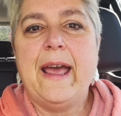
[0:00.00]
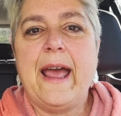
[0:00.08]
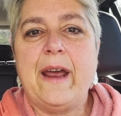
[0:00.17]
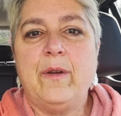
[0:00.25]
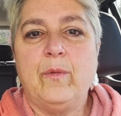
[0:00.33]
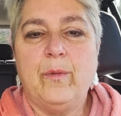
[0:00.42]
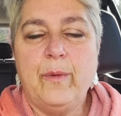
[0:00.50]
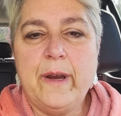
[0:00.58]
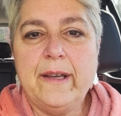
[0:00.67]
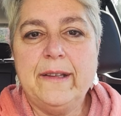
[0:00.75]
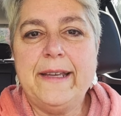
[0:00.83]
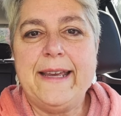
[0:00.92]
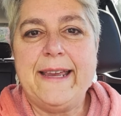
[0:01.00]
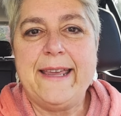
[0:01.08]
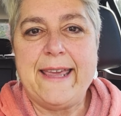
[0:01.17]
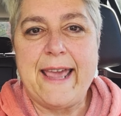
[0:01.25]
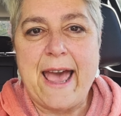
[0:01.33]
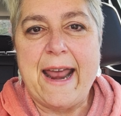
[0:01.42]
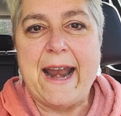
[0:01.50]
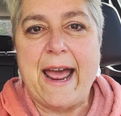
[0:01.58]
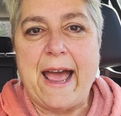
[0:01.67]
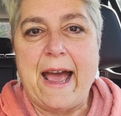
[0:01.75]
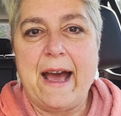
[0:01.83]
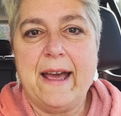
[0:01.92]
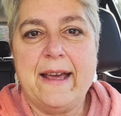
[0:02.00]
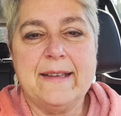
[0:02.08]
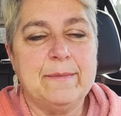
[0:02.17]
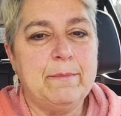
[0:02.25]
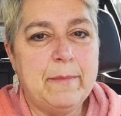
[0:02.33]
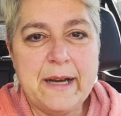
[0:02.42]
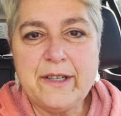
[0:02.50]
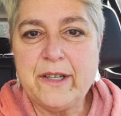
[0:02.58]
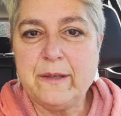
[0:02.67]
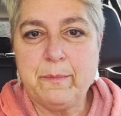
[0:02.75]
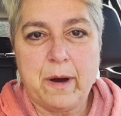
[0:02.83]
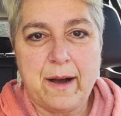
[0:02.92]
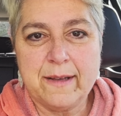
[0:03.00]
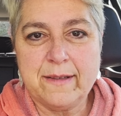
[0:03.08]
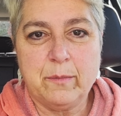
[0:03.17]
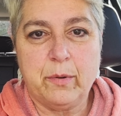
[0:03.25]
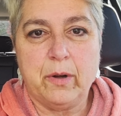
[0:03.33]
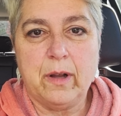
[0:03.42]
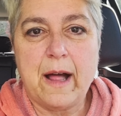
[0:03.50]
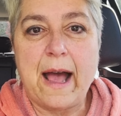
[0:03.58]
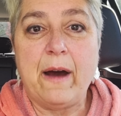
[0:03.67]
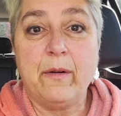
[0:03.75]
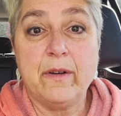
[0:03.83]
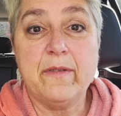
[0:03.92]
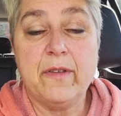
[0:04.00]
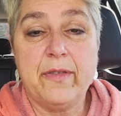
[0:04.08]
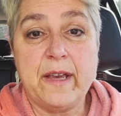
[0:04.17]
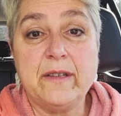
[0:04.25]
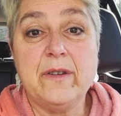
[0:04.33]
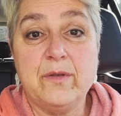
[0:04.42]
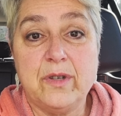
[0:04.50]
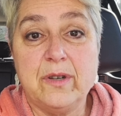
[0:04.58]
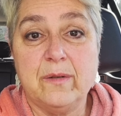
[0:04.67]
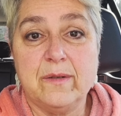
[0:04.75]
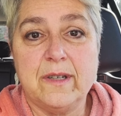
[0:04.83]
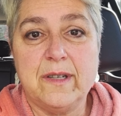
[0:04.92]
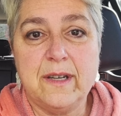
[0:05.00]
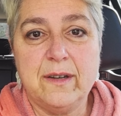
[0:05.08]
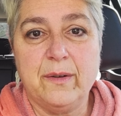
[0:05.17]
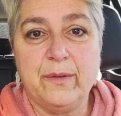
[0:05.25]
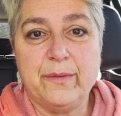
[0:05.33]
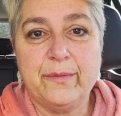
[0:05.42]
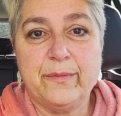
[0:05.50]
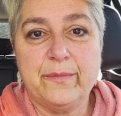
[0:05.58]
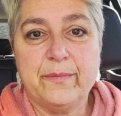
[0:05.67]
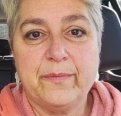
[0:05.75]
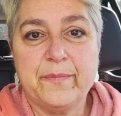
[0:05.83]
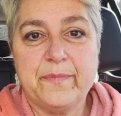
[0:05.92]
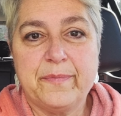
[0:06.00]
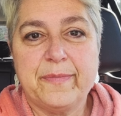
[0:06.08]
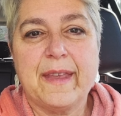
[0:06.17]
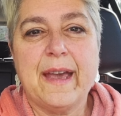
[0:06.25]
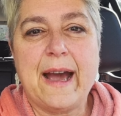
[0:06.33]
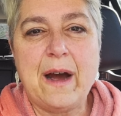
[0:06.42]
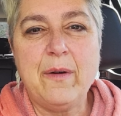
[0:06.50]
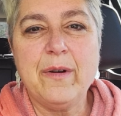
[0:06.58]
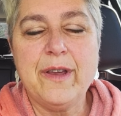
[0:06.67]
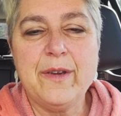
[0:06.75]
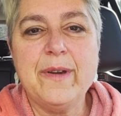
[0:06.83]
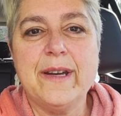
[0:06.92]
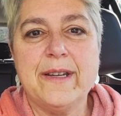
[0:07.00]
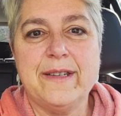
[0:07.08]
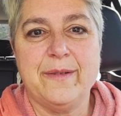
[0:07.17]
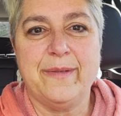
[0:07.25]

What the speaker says: and really get as much as possible out of the things you choose to do? How are you going to do